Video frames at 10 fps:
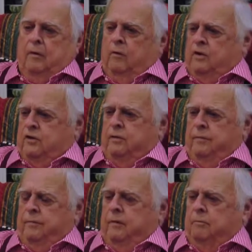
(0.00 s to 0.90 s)
which
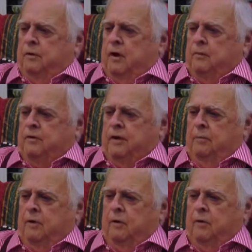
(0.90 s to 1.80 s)
promise he
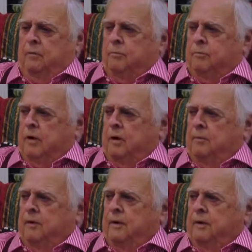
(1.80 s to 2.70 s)
broke
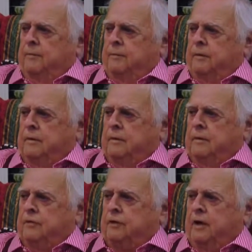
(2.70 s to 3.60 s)
promptly
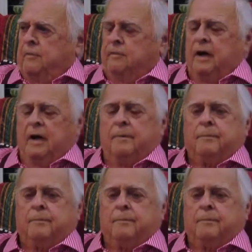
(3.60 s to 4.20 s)
the same day.